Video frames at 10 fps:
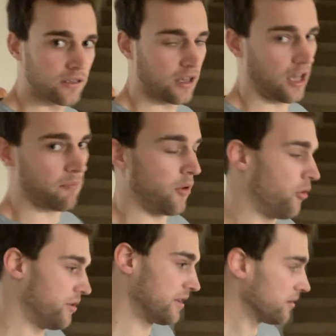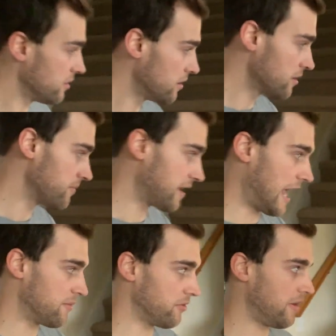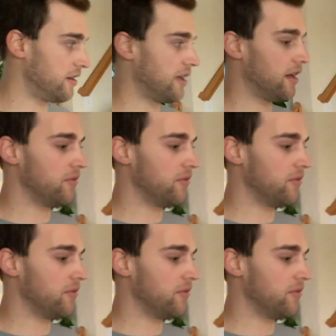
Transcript: I'm holding the camera right now,